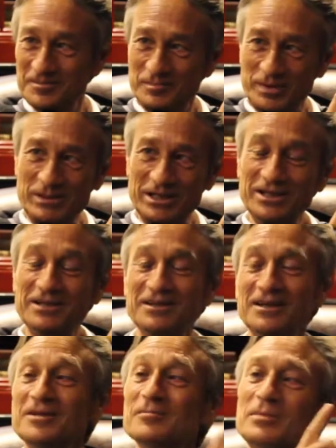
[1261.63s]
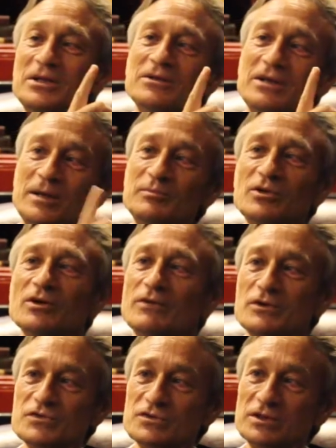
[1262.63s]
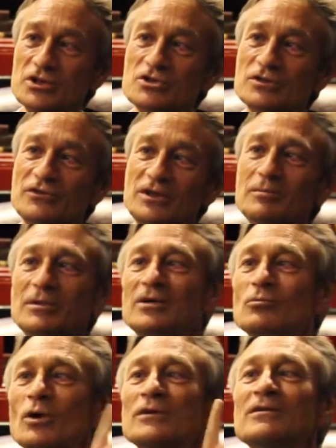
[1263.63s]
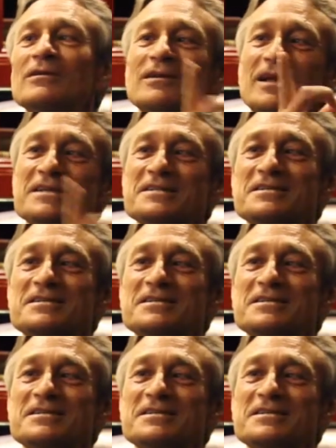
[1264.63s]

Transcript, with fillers: Premier League and been the captain of Austrian national team and won last